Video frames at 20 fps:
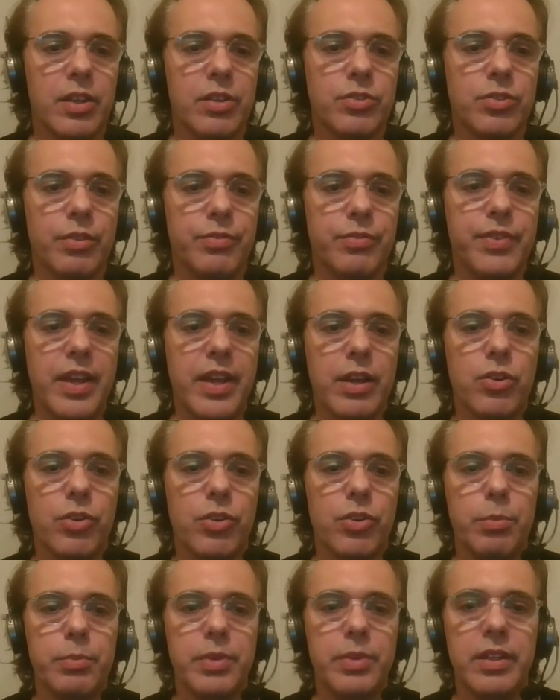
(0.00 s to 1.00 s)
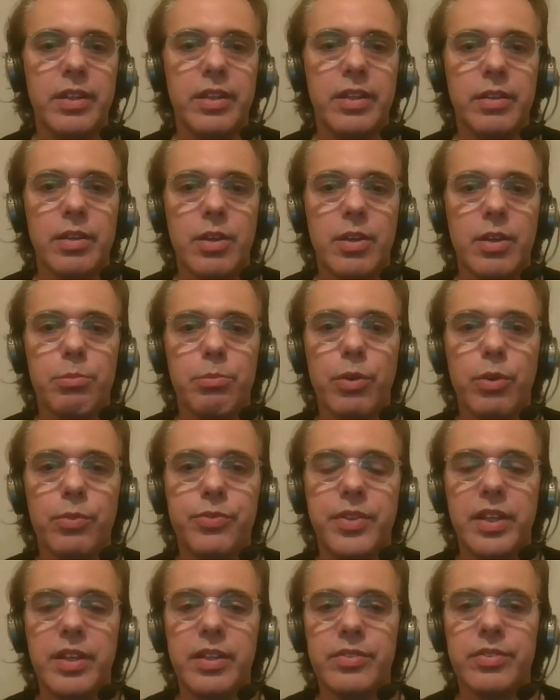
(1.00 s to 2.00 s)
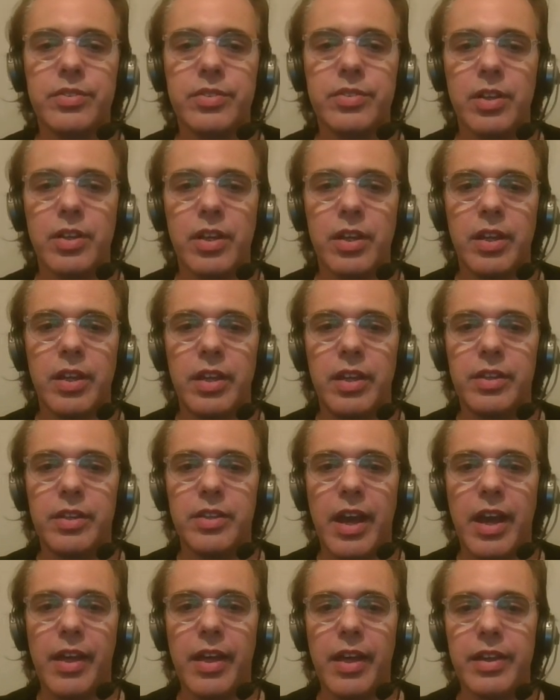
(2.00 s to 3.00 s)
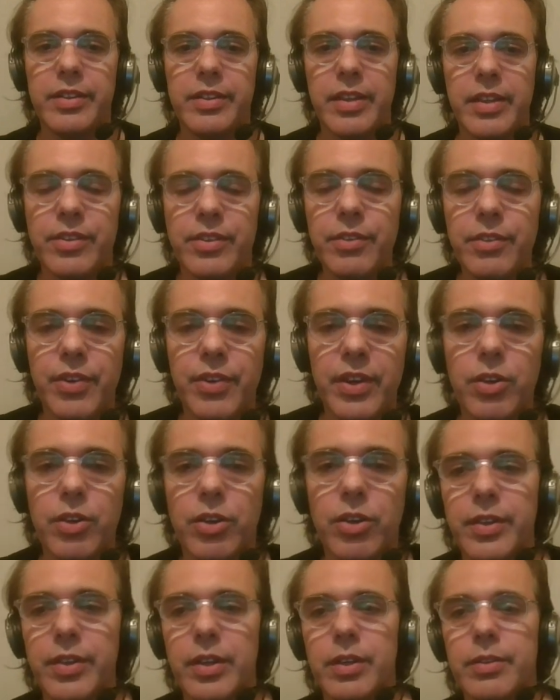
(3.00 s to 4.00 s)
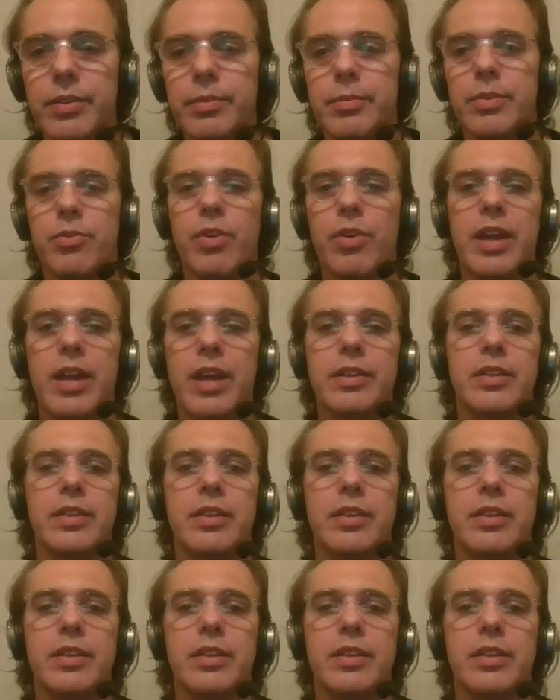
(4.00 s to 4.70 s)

So PhiEconomy moved this in a different order, right?